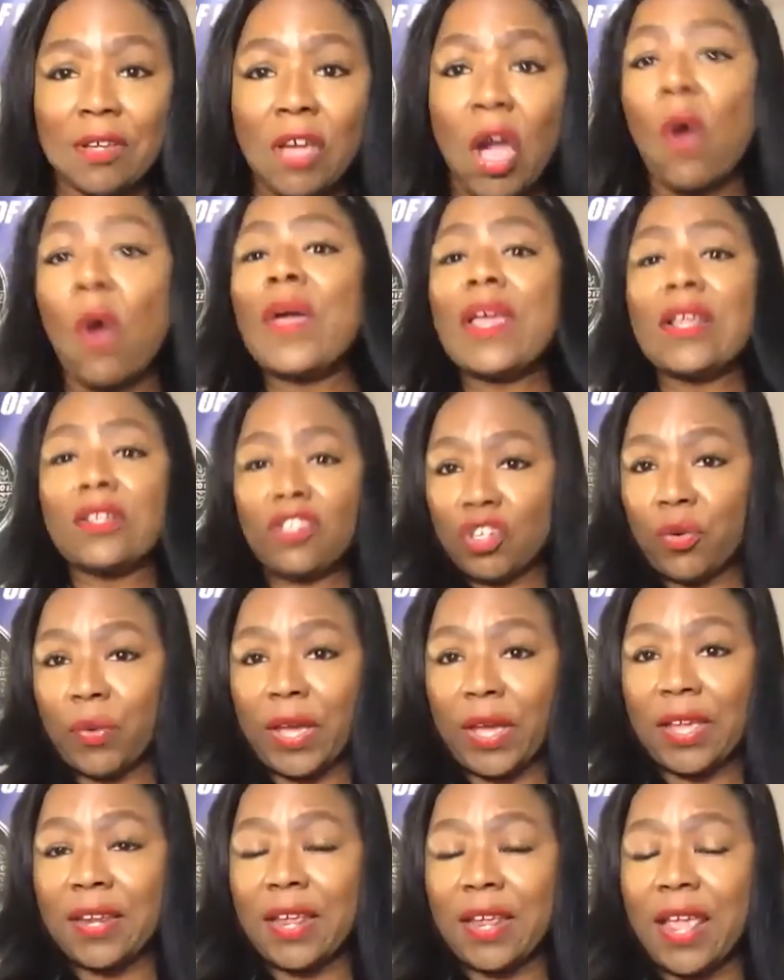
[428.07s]
go
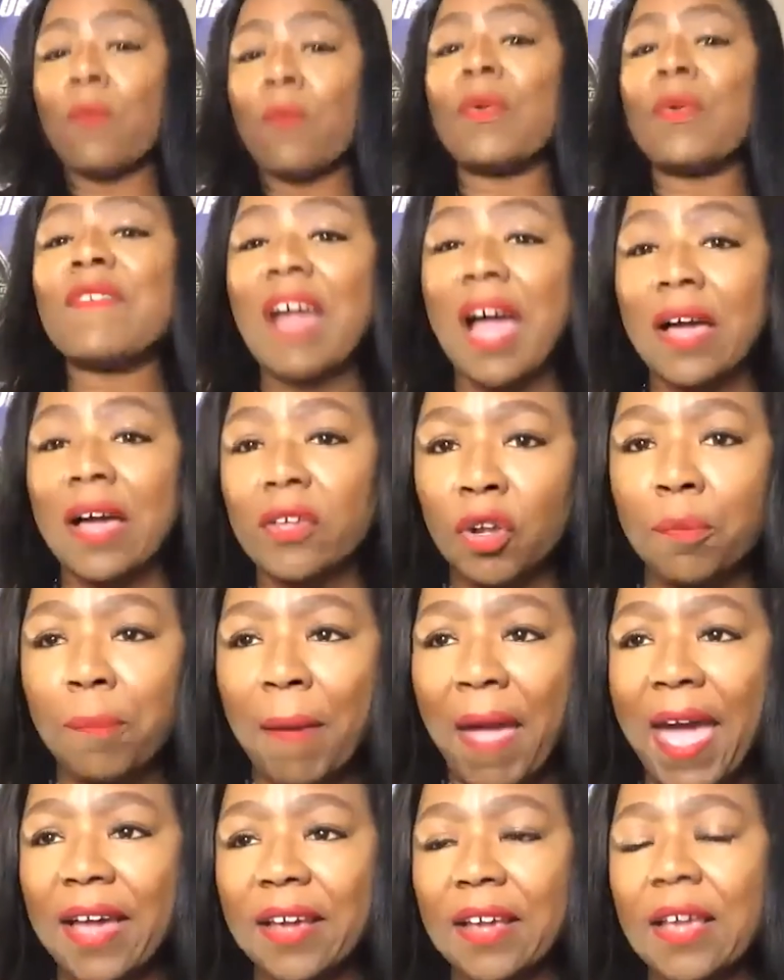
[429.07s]
into it and we've got your
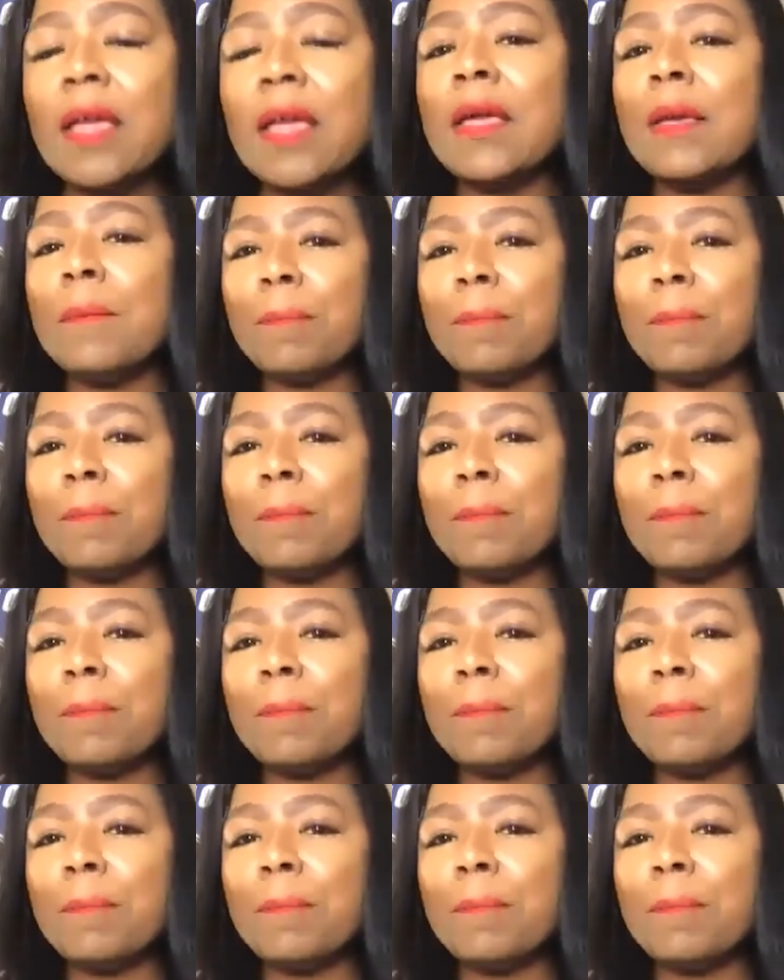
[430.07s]
back.